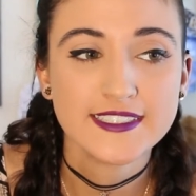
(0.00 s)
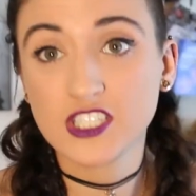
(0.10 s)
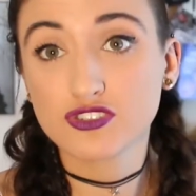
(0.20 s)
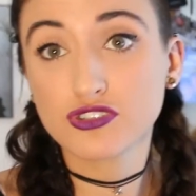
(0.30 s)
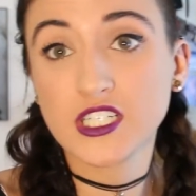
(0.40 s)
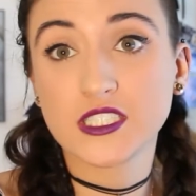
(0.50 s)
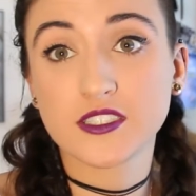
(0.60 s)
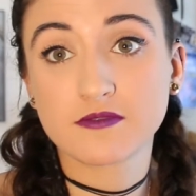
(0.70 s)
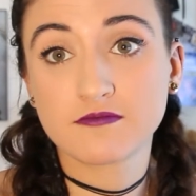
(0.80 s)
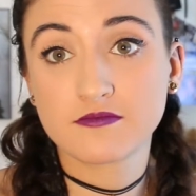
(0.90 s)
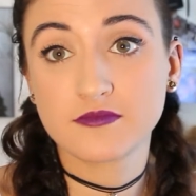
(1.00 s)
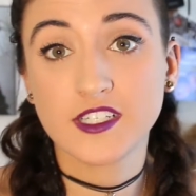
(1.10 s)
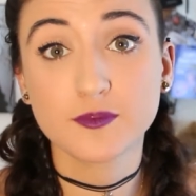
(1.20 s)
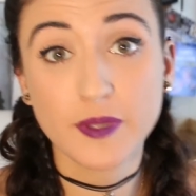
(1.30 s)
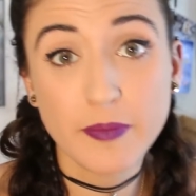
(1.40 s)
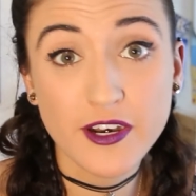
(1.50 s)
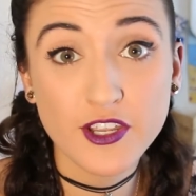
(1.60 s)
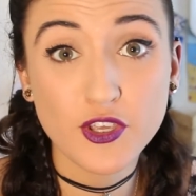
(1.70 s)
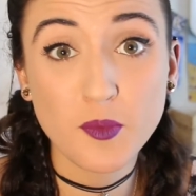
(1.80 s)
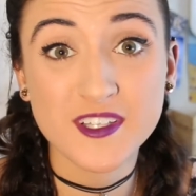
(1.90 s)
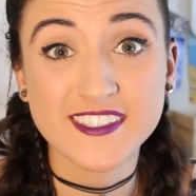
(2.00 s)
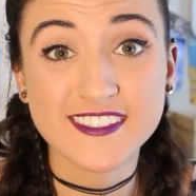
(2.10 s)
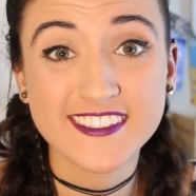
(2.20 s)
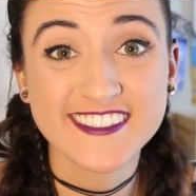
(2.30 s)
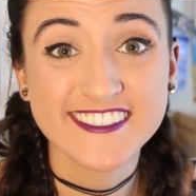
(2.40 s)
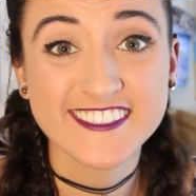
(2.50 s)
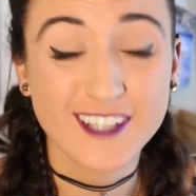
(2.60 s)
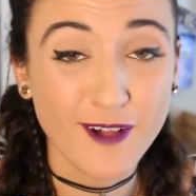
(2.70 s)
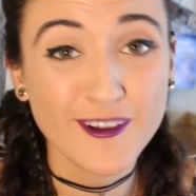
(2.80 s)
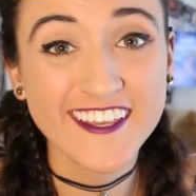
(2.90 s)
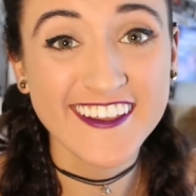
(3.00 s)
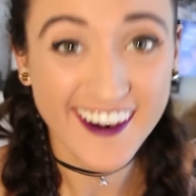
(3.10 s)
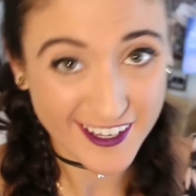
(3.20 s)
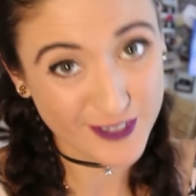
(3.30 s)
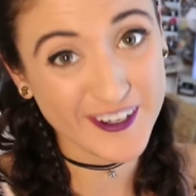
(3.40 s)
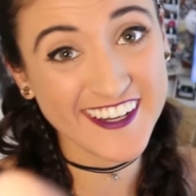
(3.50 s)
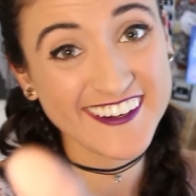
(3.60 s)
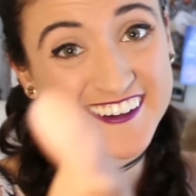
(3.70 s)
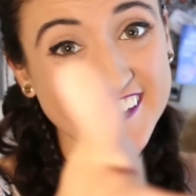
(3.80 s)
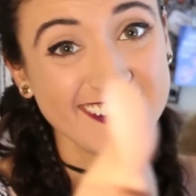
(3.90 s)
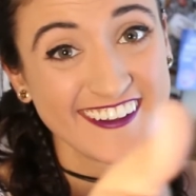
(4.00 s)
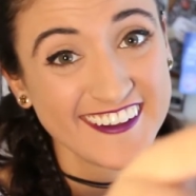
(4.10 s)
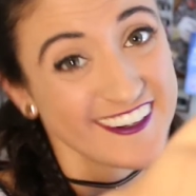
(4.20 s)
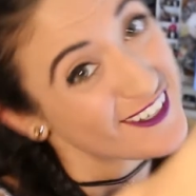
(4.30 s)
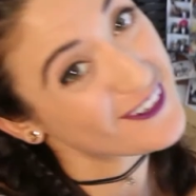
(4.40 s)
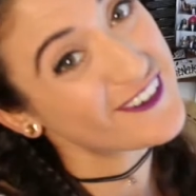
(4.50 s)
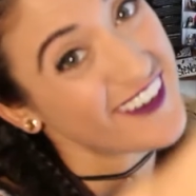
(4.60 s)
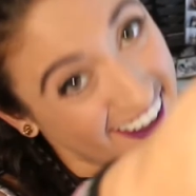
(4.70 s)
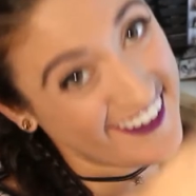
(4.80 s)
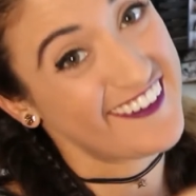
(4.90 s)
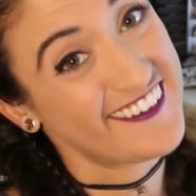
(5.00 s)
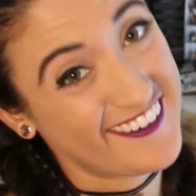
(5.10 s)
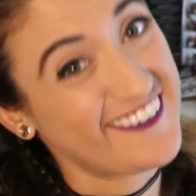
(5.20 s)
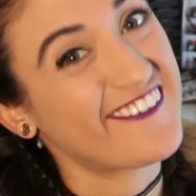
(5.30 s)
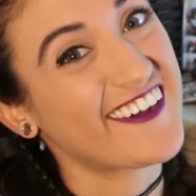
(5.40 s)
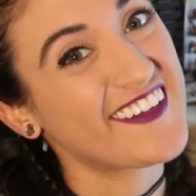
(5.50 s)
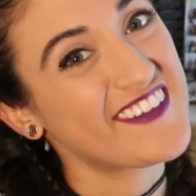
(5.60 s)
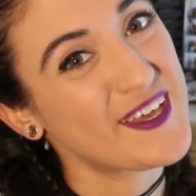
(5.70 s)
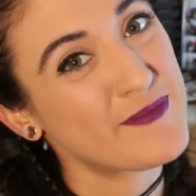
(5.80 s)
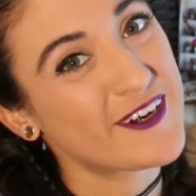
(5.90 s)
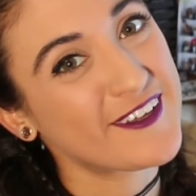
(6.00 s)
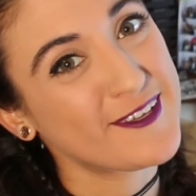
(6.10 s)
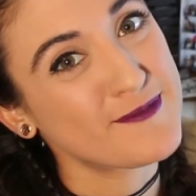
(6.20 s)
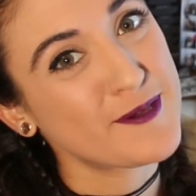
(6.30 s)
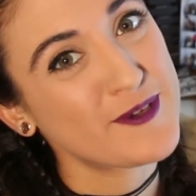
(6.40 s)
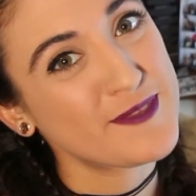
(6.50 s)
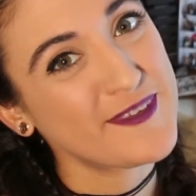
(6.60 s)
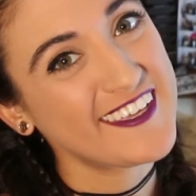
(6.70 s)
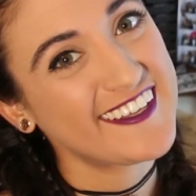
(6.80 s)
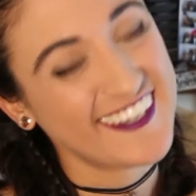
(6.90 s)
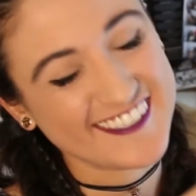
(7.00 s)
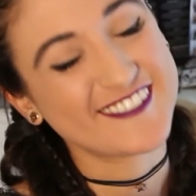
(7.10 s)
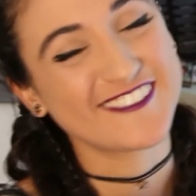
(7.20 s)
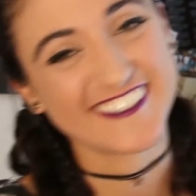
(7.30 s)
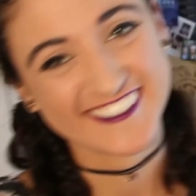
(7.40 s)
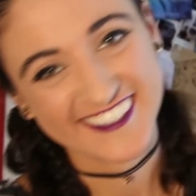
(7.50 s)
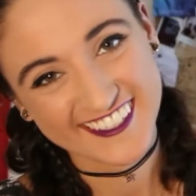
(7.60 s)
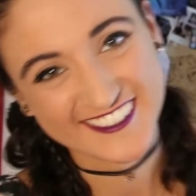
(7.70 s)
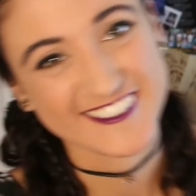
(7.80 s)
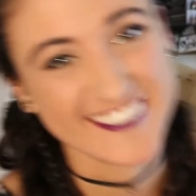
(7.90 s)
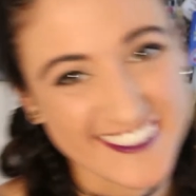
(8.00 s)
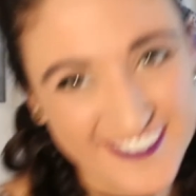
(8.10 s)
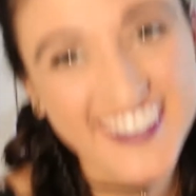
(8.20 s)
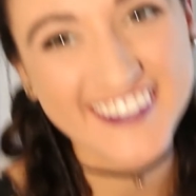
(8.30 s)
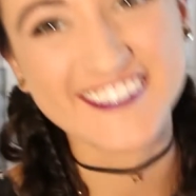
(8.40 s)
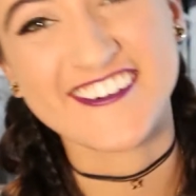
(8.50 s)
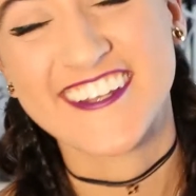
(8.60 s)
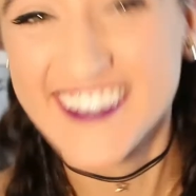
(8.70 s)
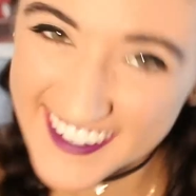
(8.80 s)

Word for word: Let's do this. Let's be better humans, shall we? Are you in? Do you, are you, do you wanna be a better human with me? Let's do this, let's do this. We can do it,